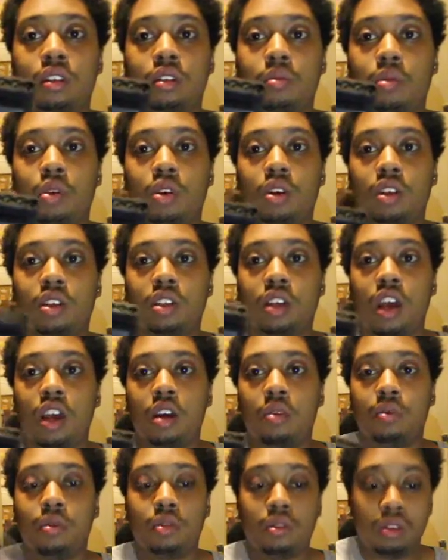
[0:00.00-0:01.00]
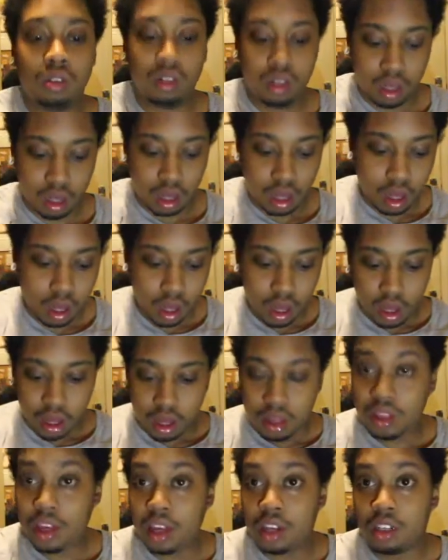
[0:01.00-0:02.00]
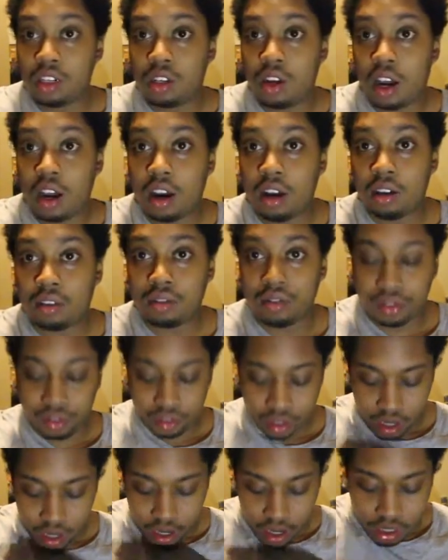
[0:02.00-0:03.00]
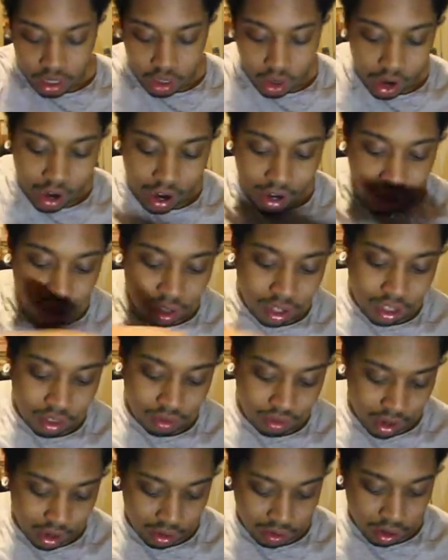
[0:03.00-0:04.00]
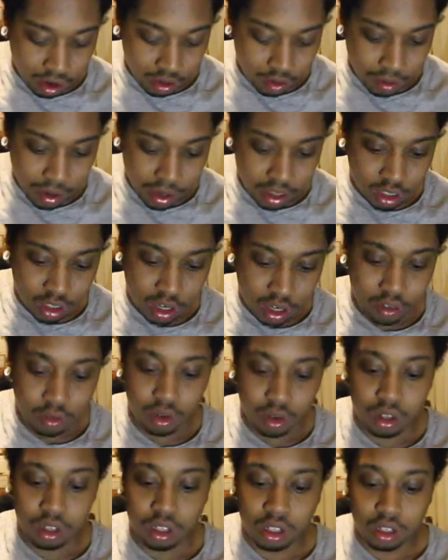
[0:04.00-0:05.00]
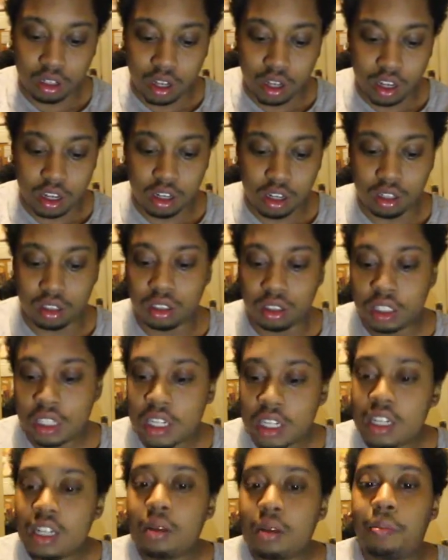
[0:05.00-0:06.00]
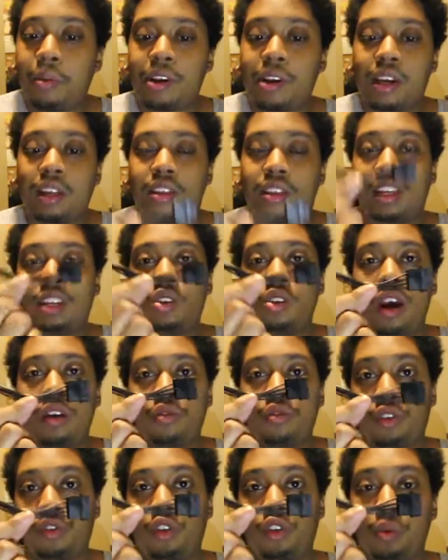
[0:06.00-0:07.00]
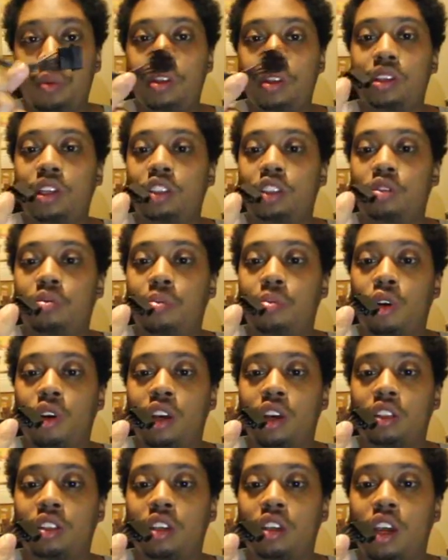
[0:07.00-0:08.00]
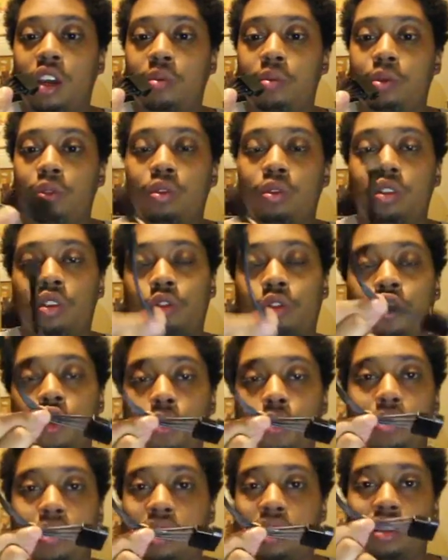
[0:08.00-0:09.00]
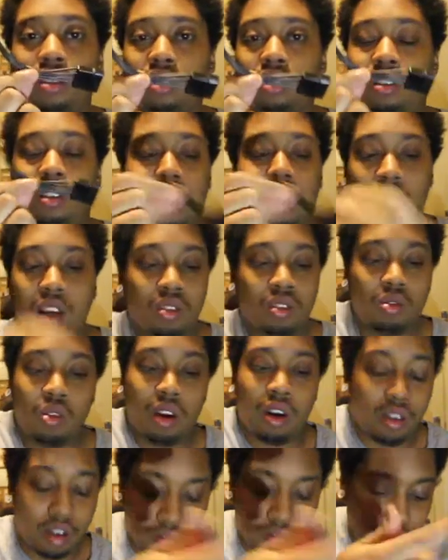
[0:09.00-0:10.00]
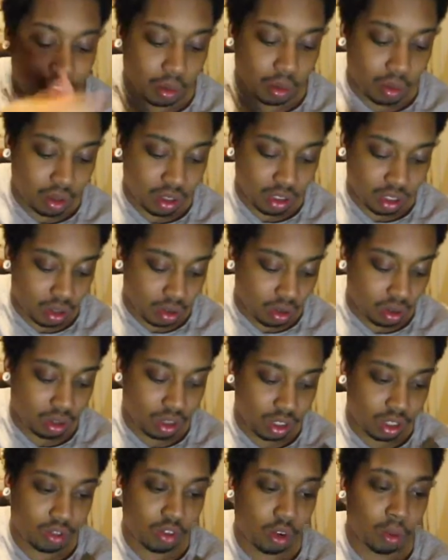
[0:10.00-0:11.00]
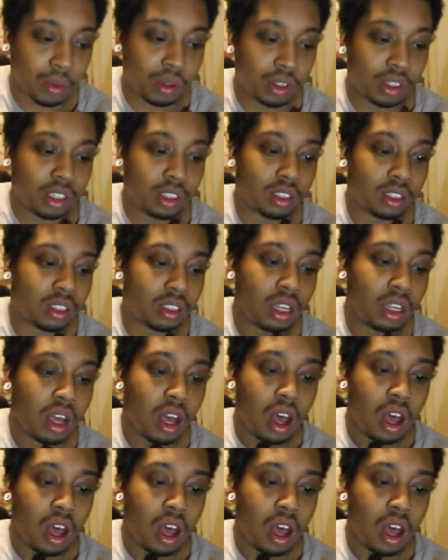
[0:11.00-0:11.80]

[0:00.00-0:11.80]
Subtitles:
Molex cable. Then you have, sorry, I know this is really rough, but I just kind of want to, like, you know, but yeah, then you have your floppy disk Molex cable, your floppy disk, like, if someone still uses floppy disks.